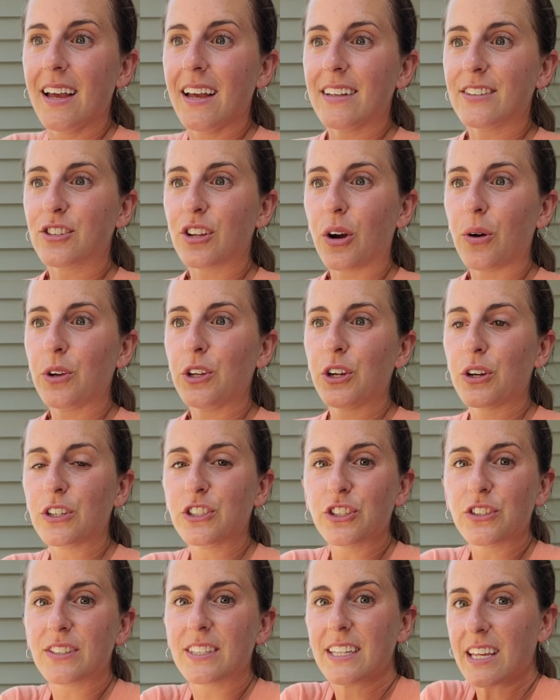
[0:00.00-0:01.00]
So you're
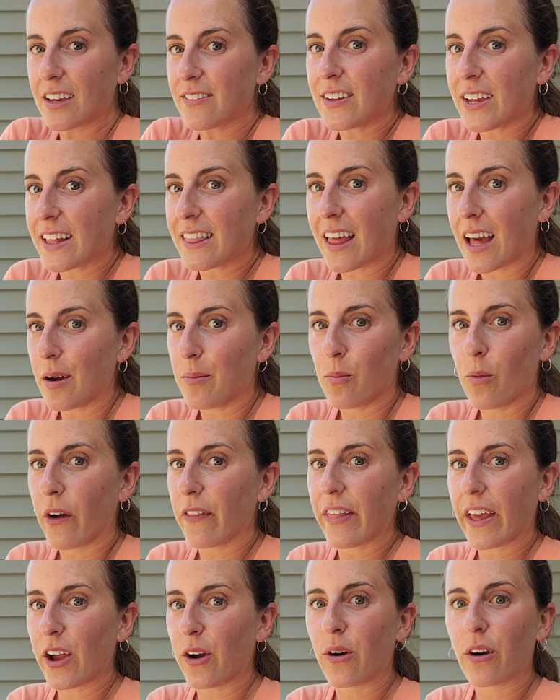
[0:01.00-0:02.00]
just giving them what
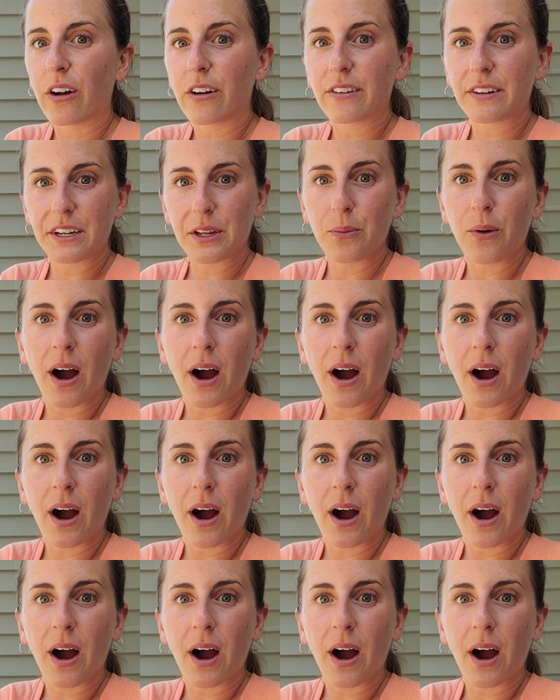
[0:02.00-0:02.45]
they already